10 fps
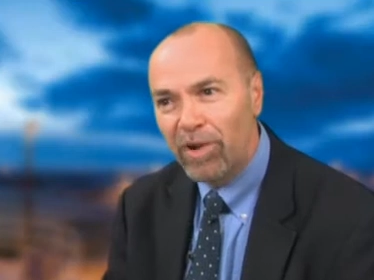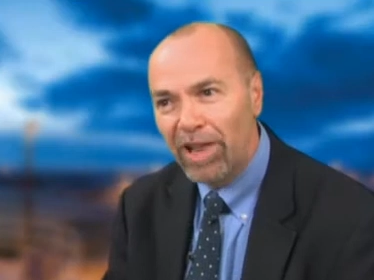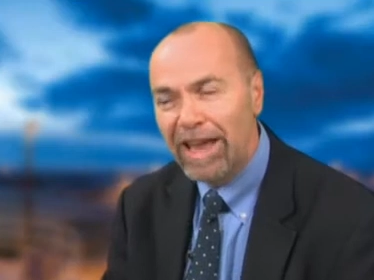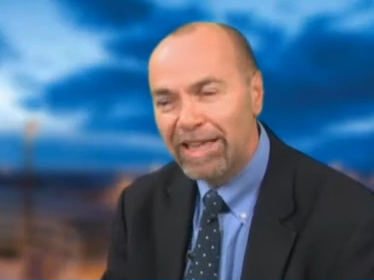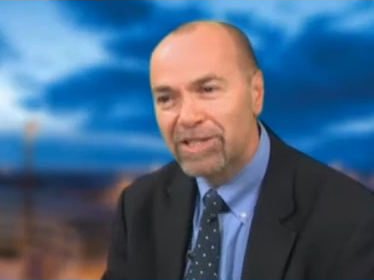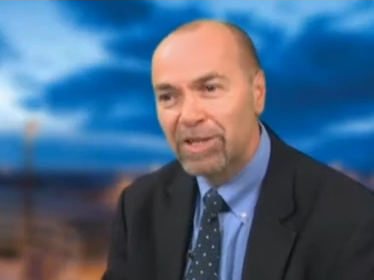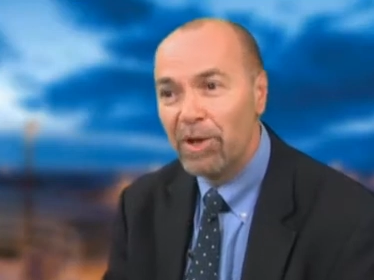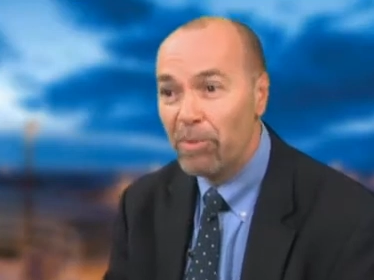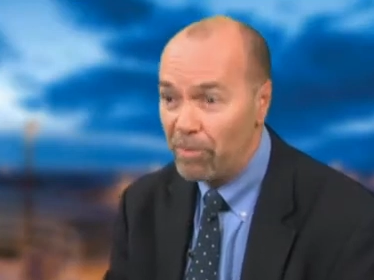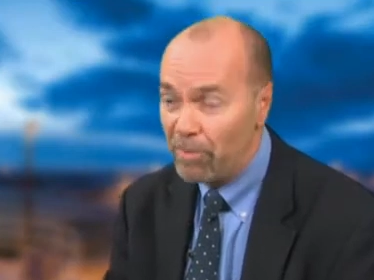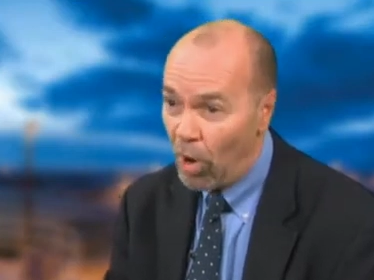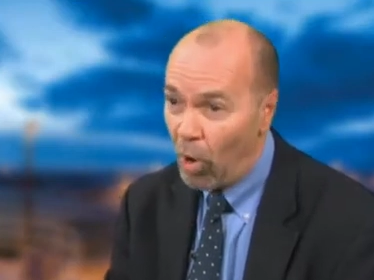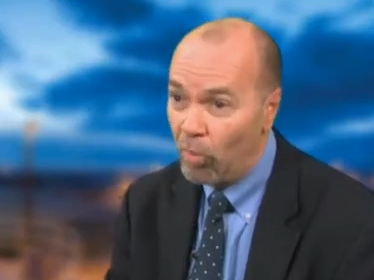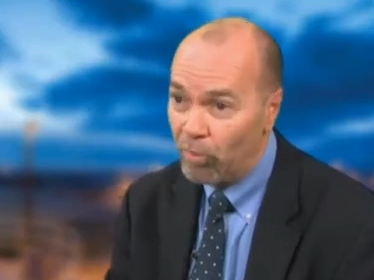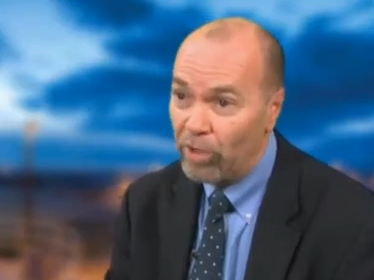plants
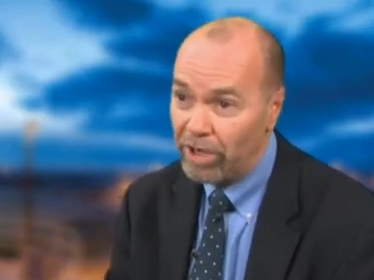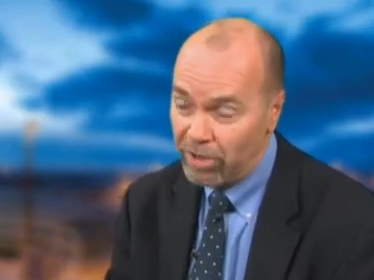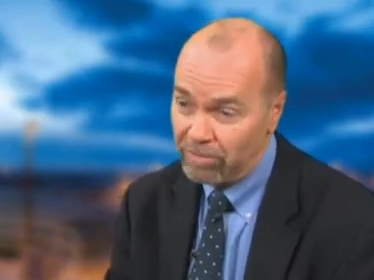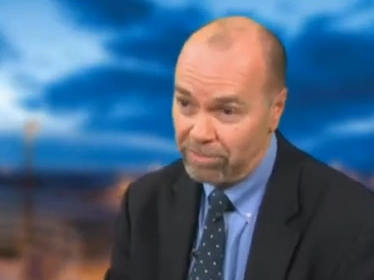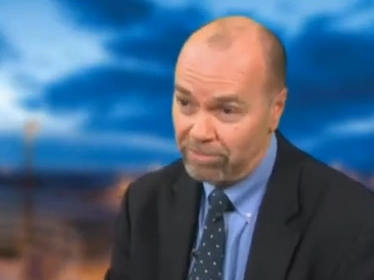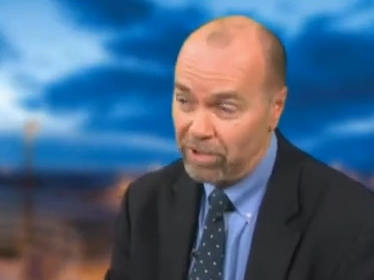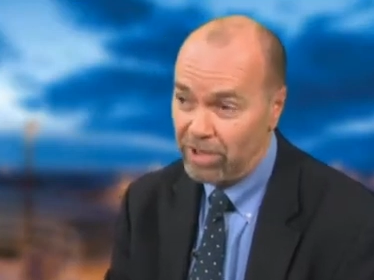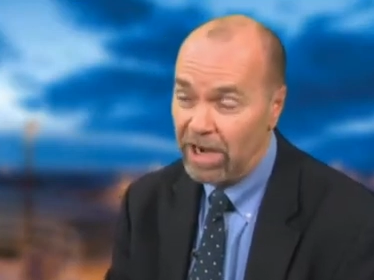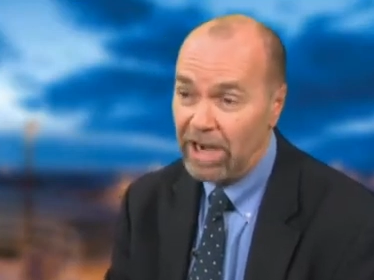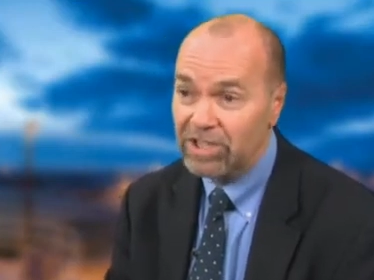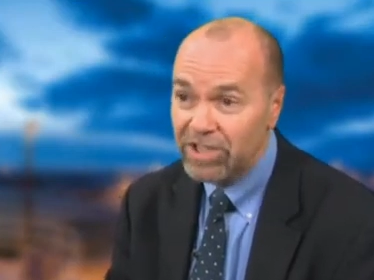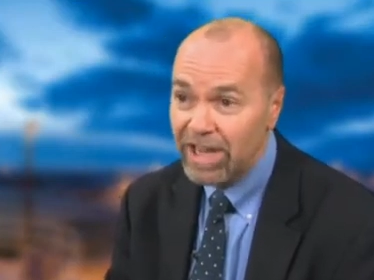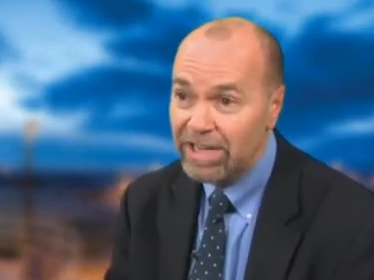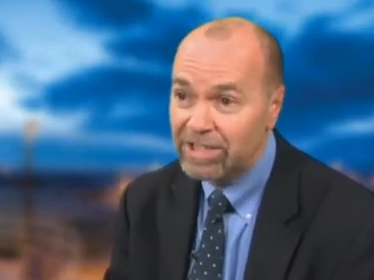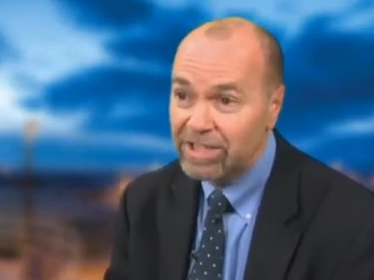over the United
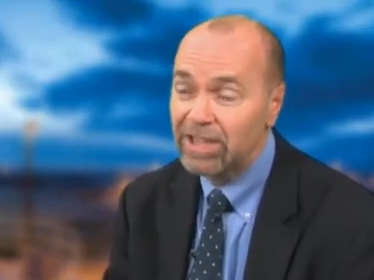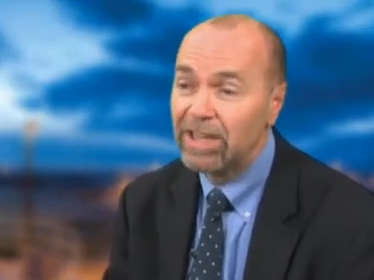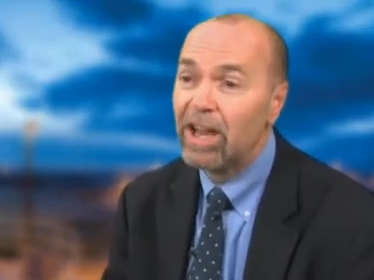States,